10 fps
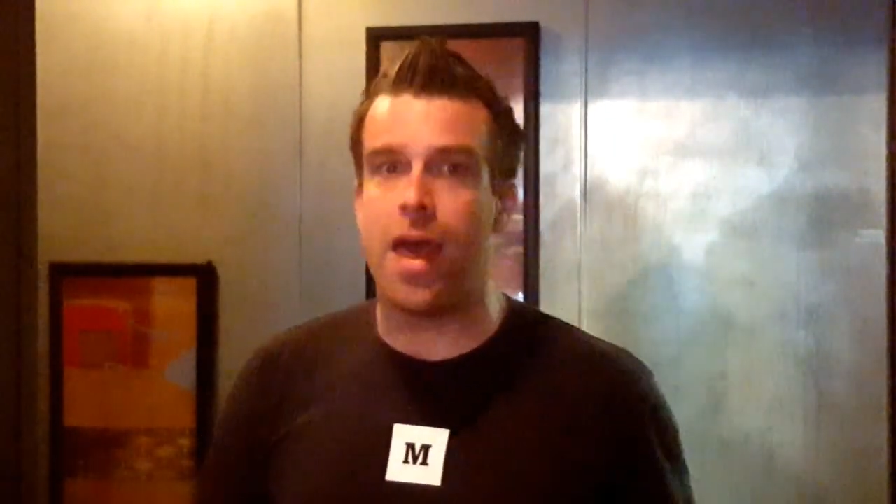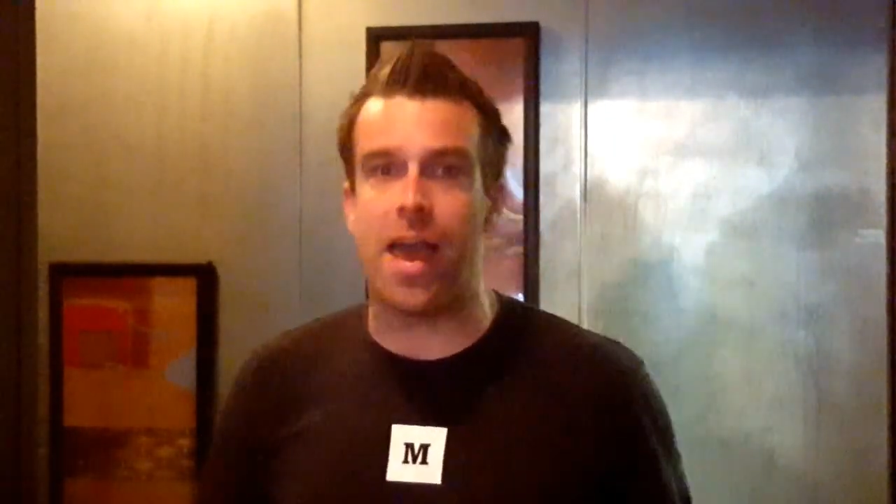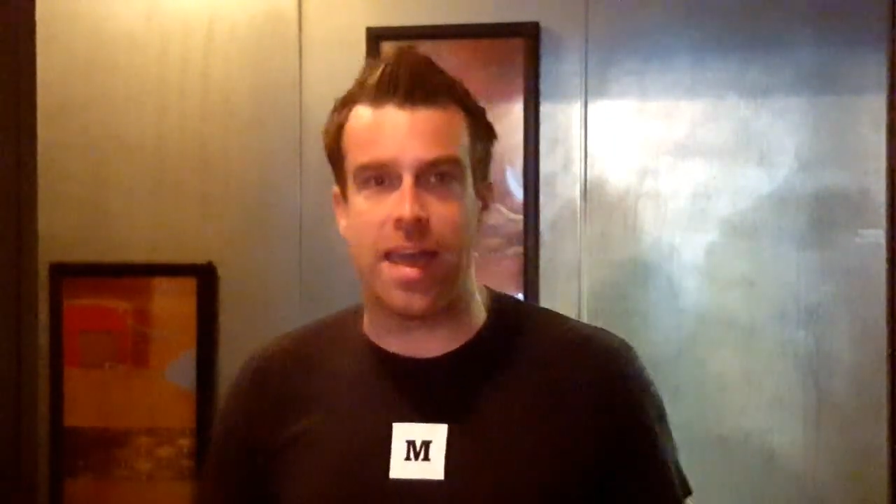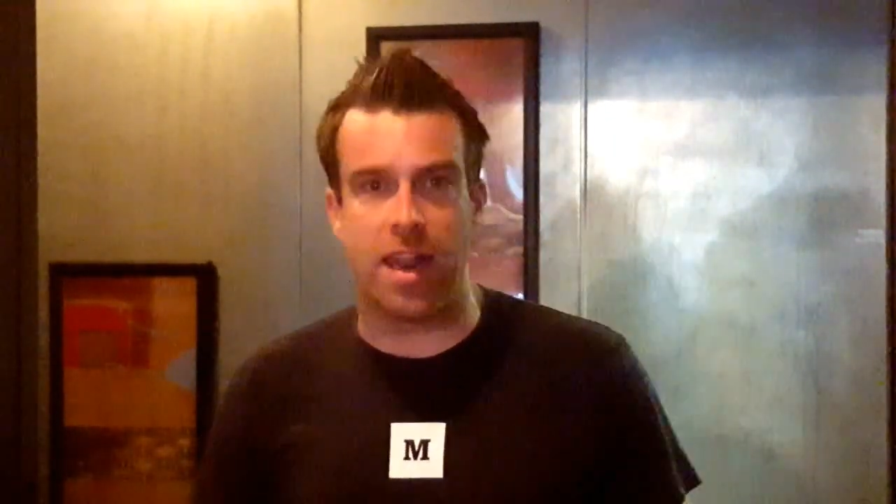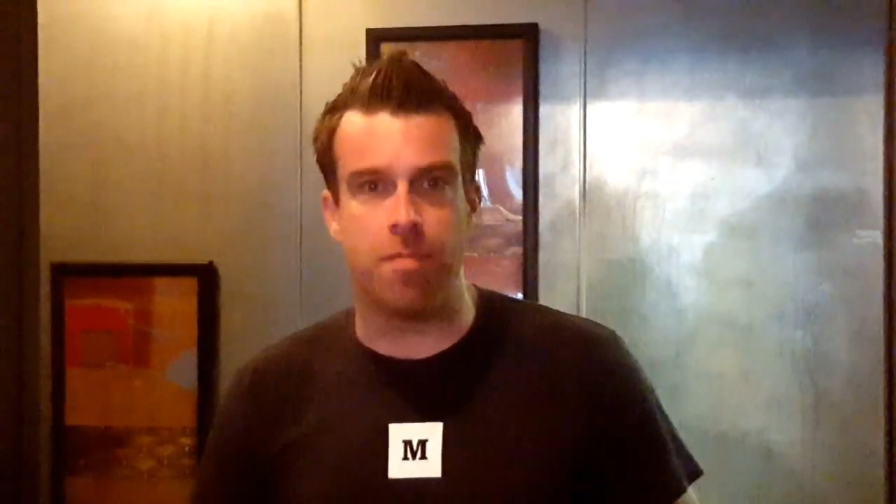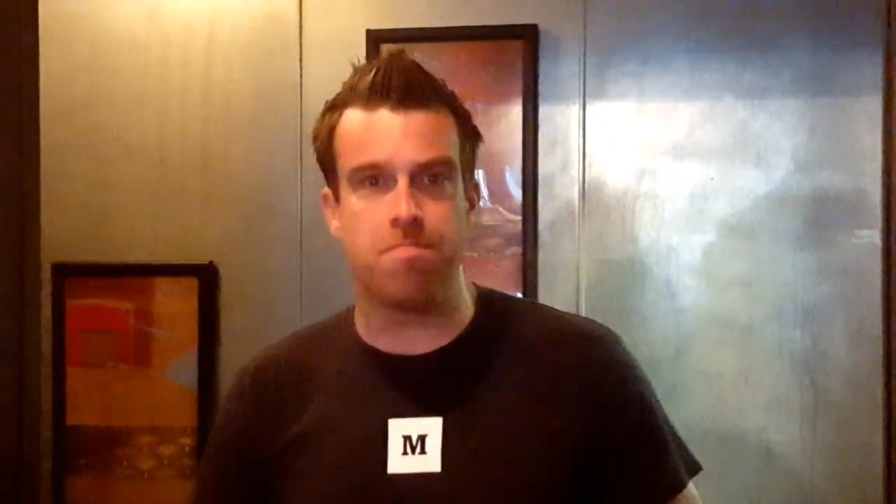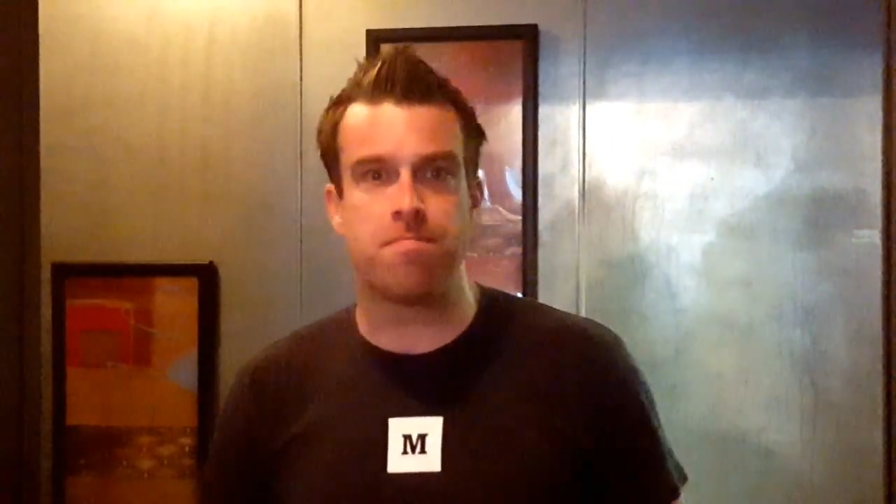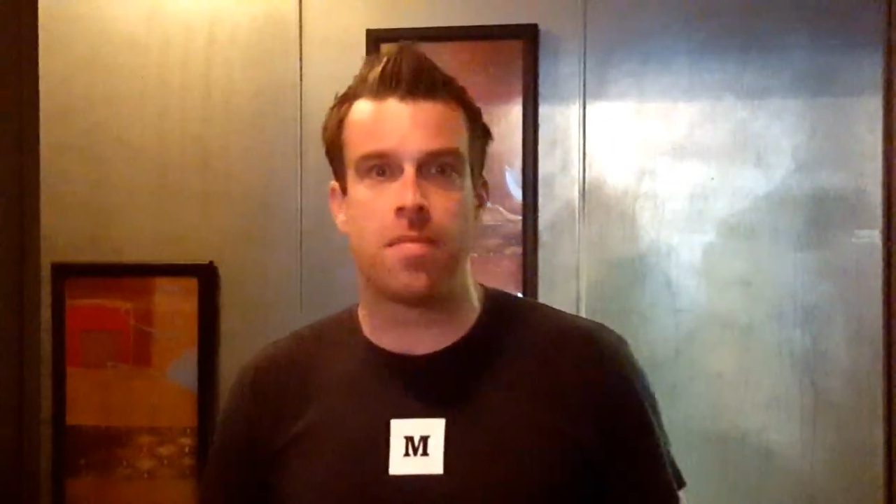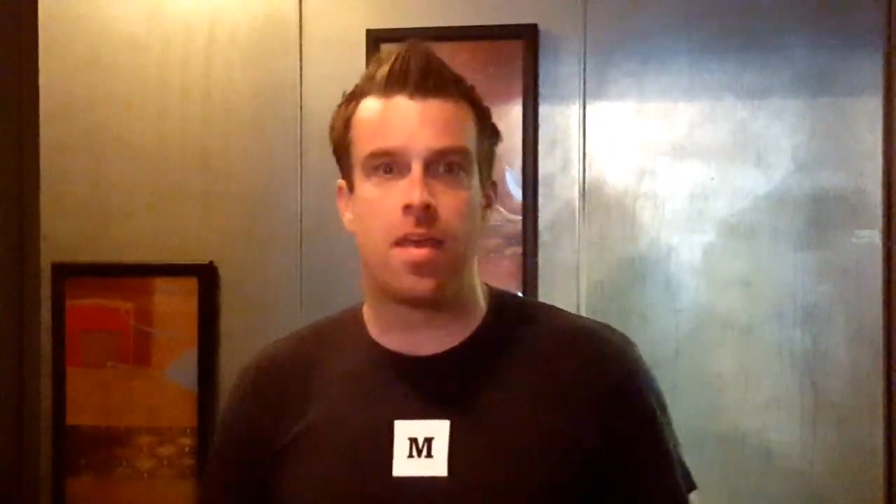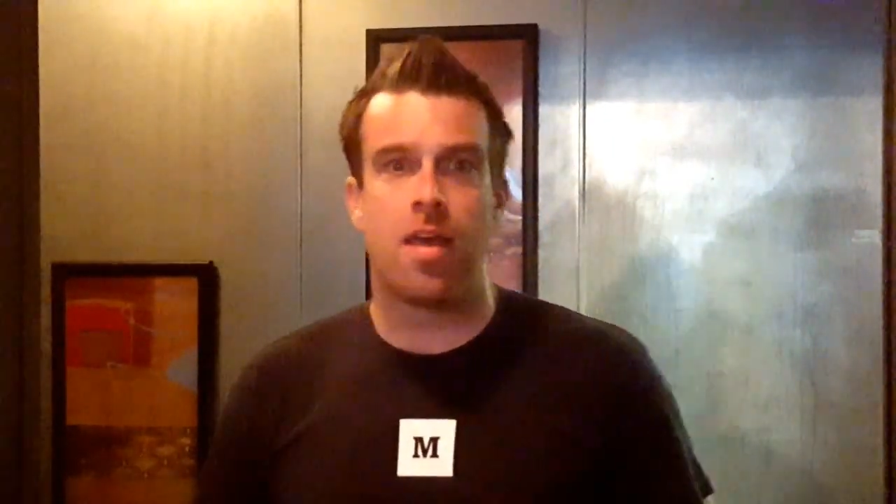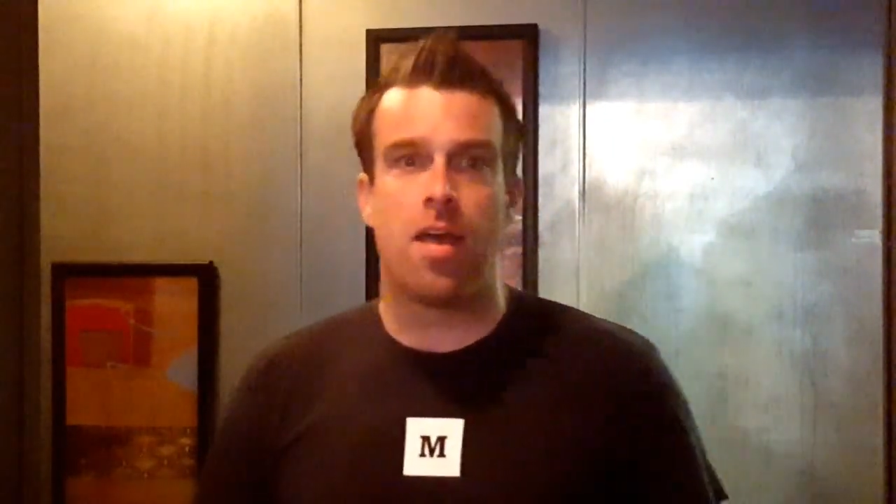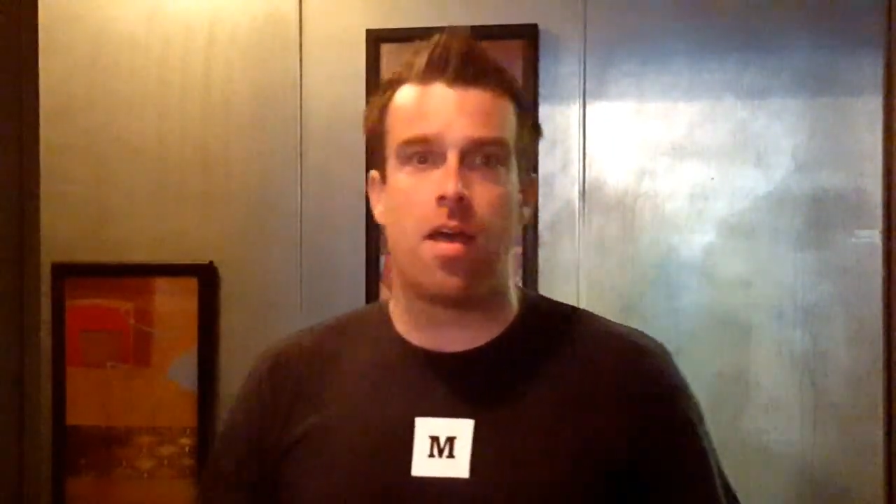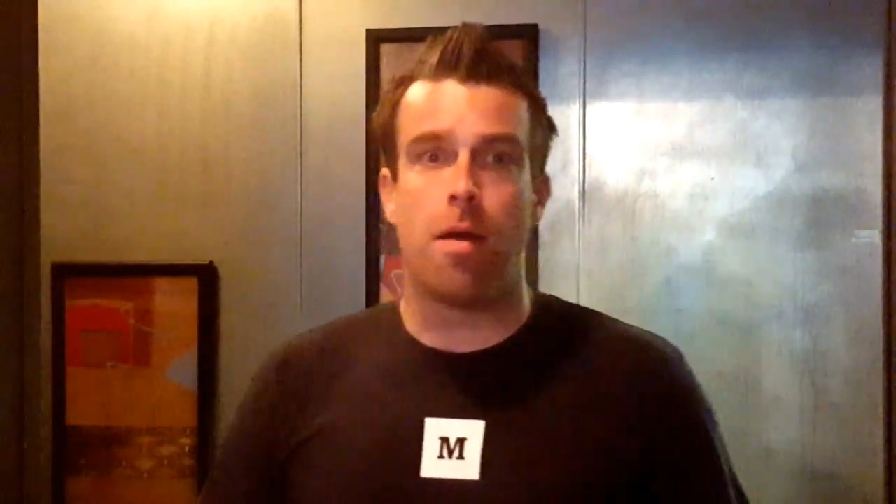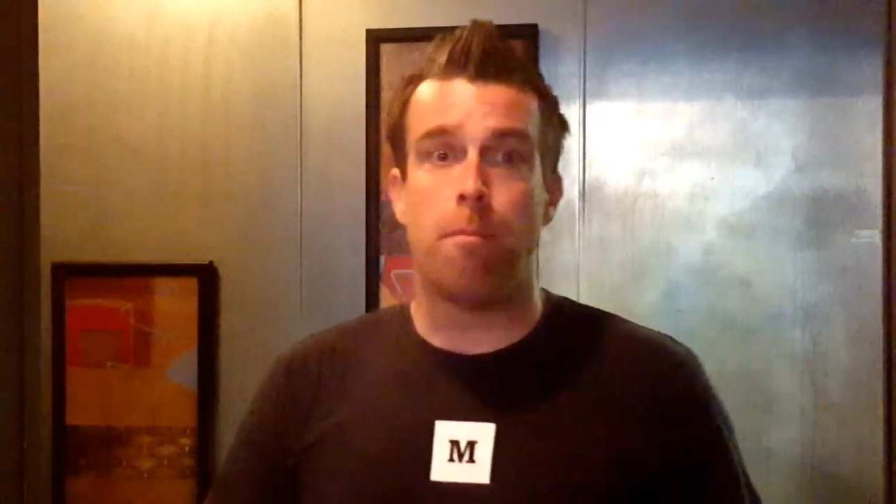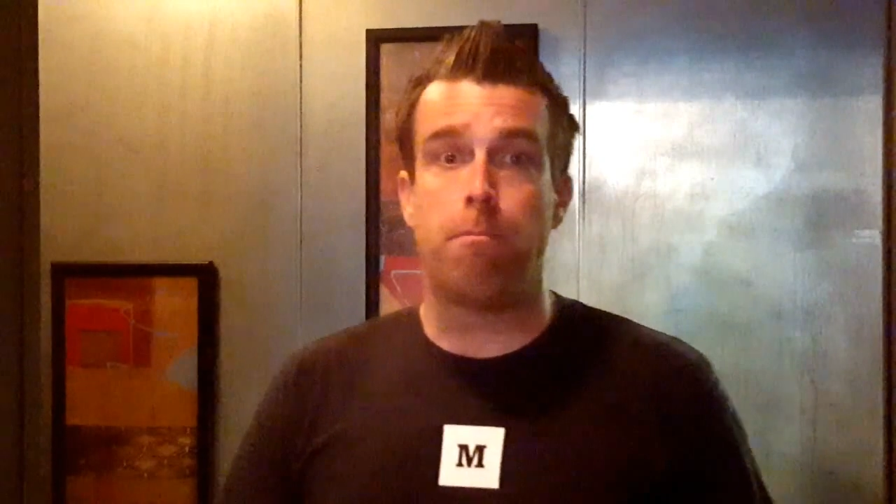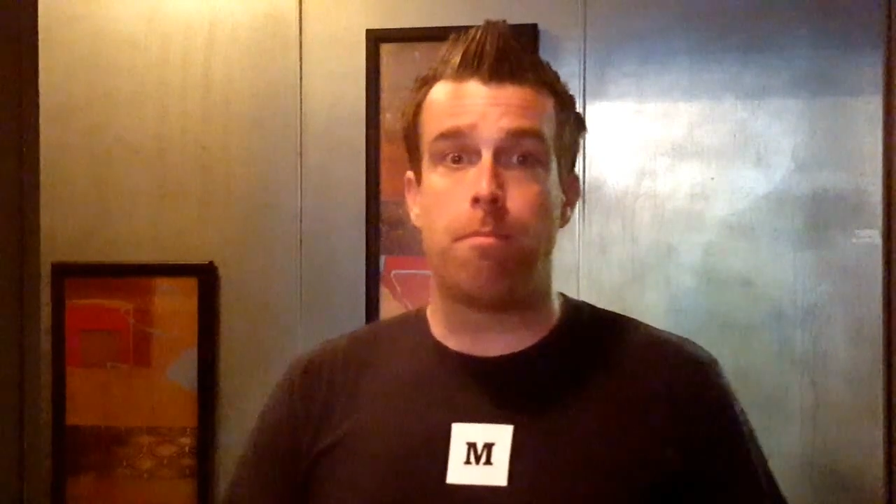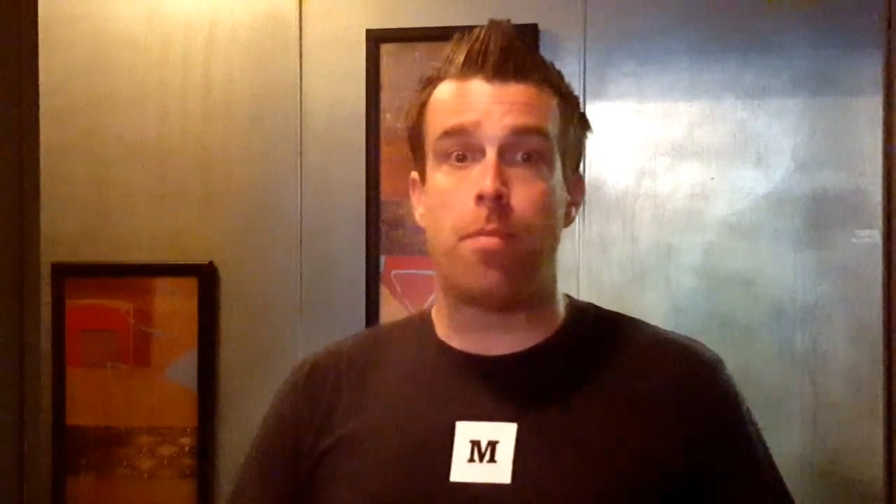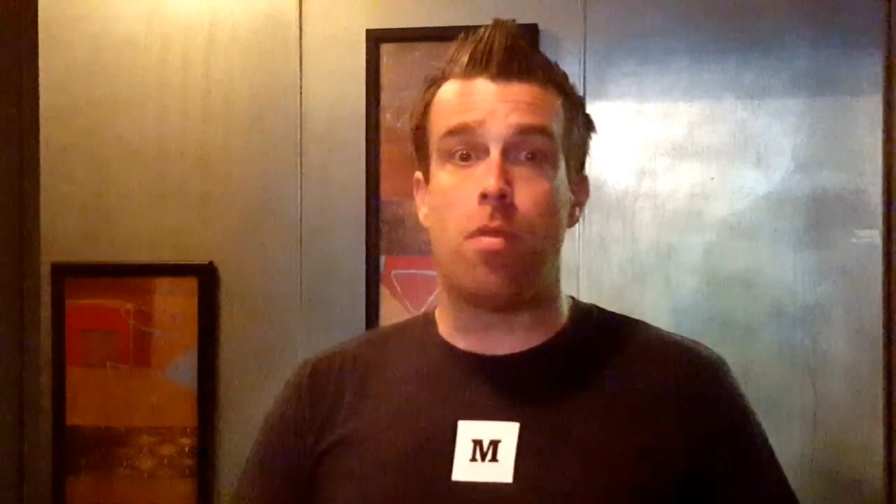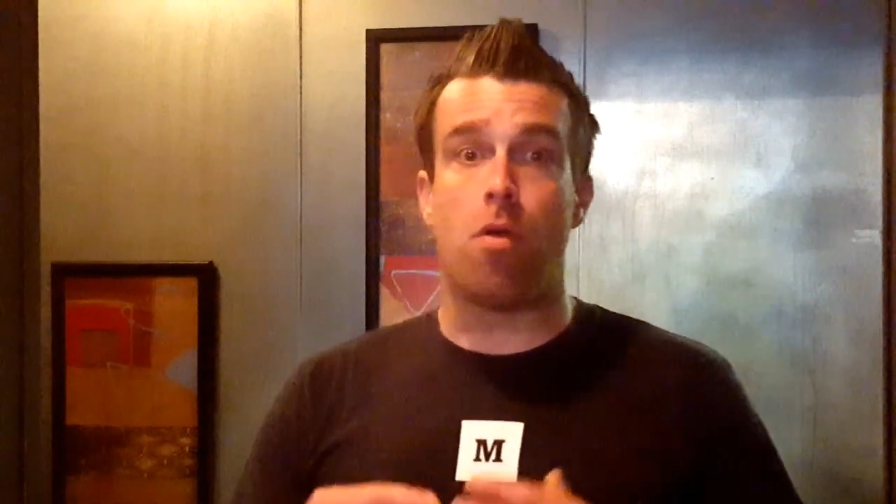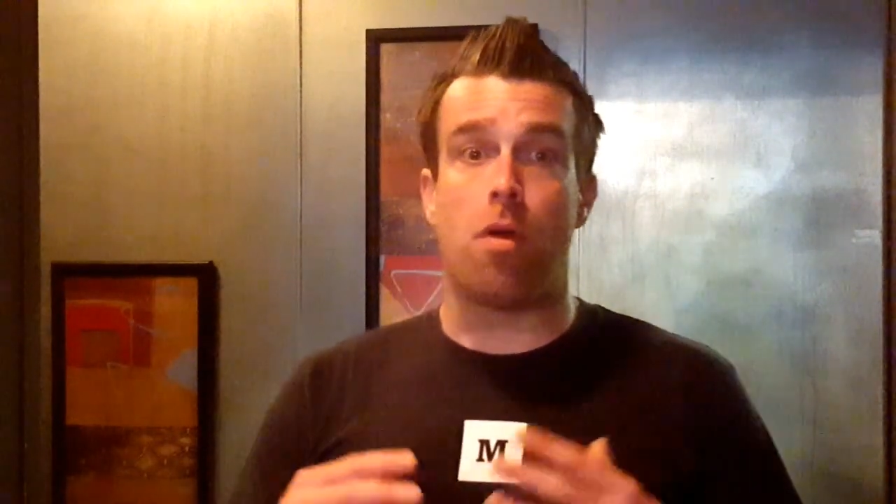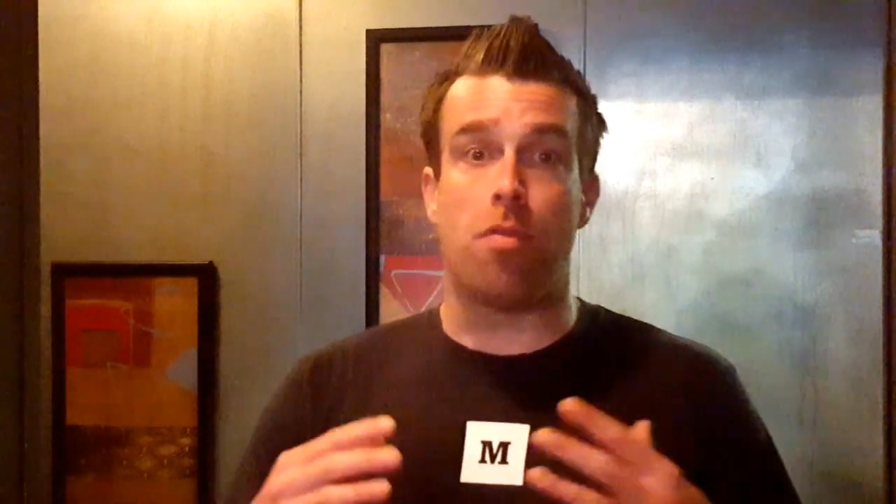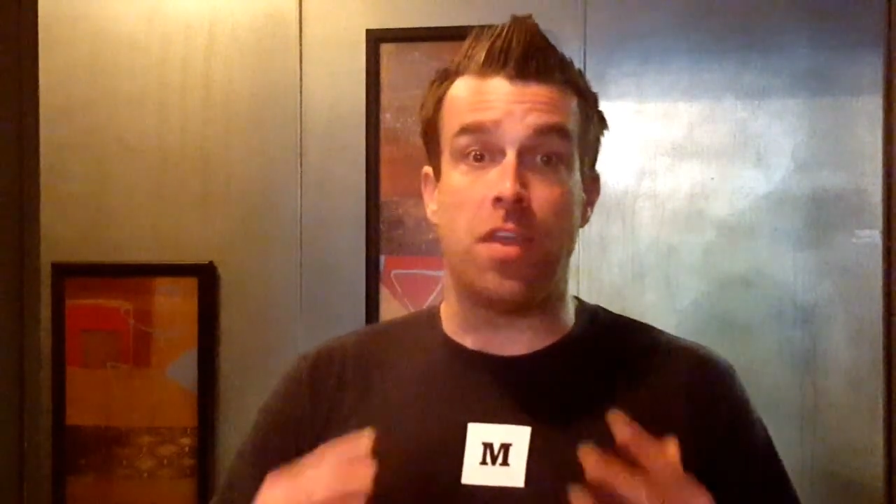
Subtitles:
I get it.